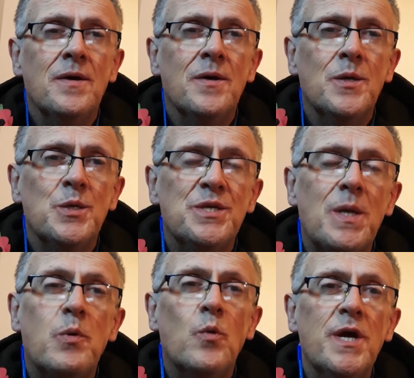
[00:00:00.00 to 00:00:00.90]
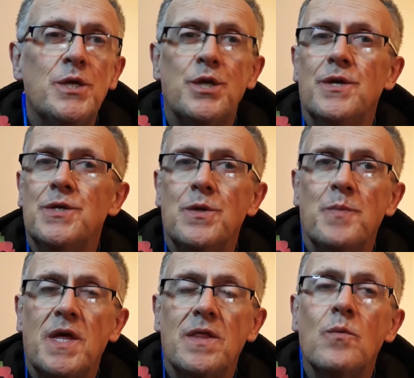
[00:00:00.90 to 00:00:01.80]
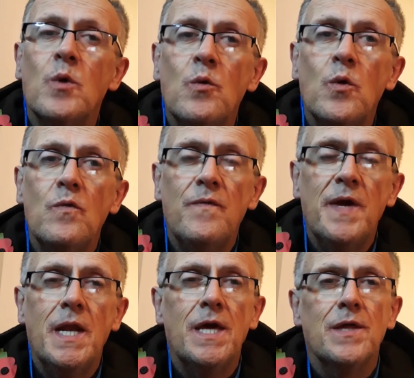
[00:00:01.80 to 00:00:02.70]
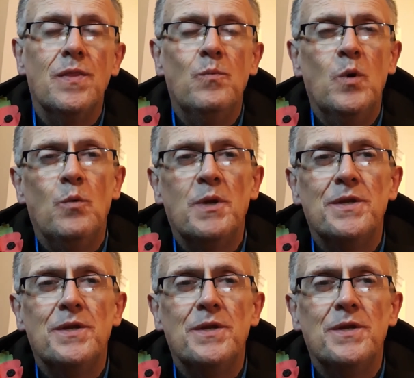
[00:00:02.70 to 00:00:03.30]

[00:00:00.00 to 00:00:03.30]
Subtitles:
Separation is something that we're all feeling at the moment.